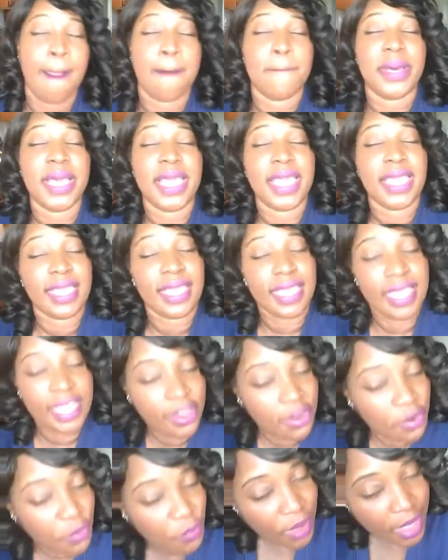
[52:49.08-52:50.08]
But
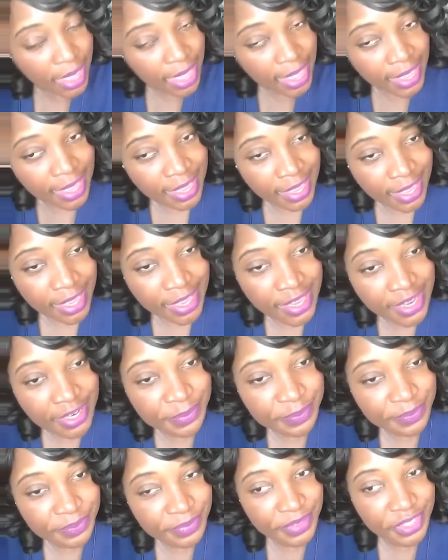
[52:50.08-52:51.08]
anyway,
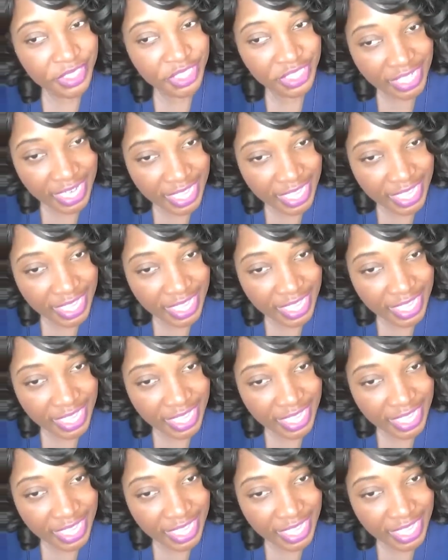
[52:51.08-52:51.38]
she